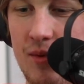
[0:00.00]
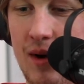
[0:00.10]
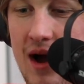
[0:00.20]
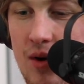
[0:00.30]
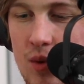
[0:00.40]

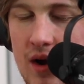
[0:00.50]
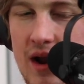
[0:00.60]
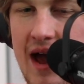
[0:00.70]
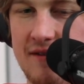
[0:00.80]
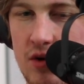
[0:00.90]
we're
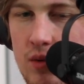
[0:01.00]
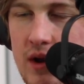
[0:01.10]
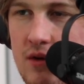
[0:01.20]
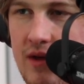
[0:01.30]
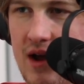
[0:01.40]
gonna have to
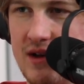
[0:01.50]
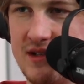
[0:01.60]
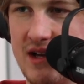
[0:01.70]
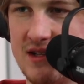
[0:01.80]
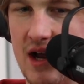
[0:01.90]
redo that because
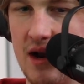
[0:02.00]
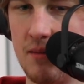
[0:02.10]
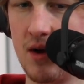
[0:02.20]
that's not a